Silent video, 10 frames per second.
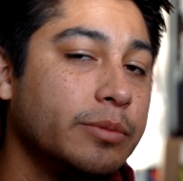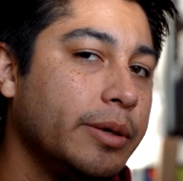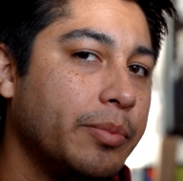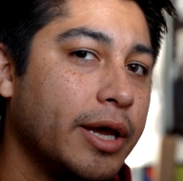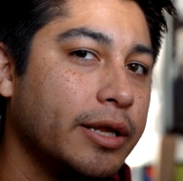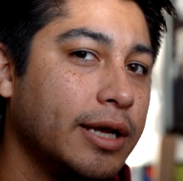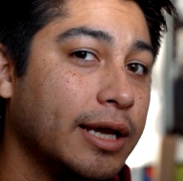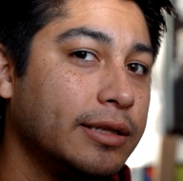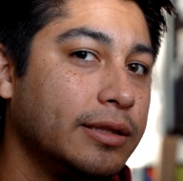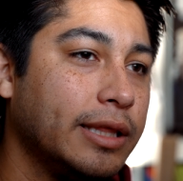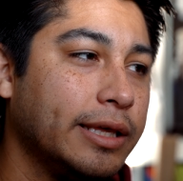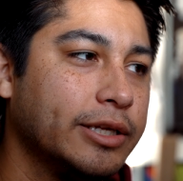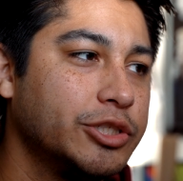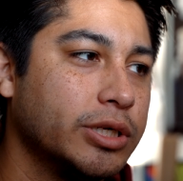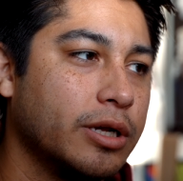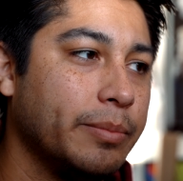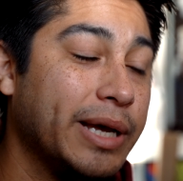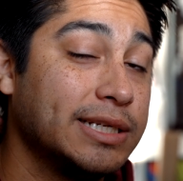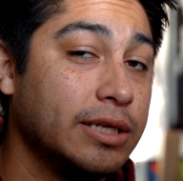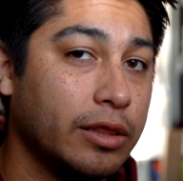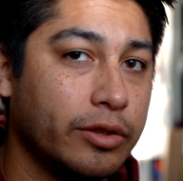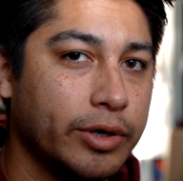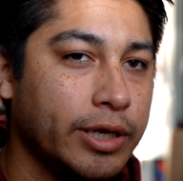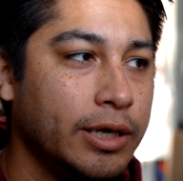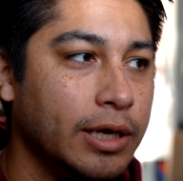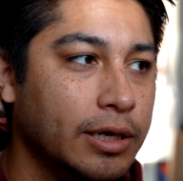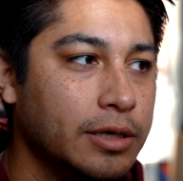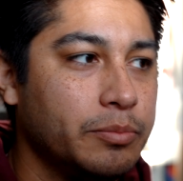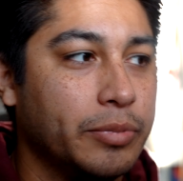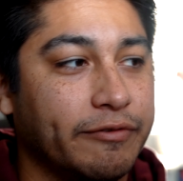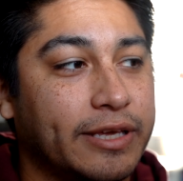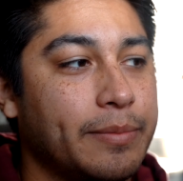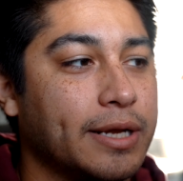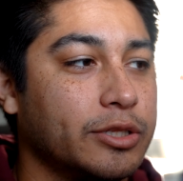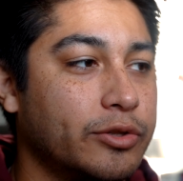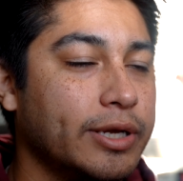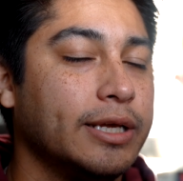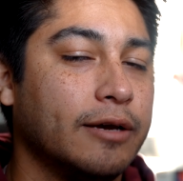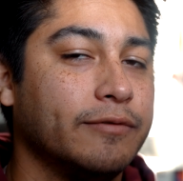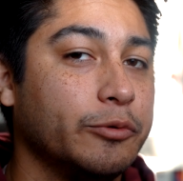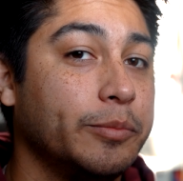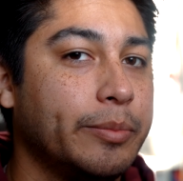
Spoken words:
be banned. I think it should come back to 3, but if it came back to 3, it definitely would be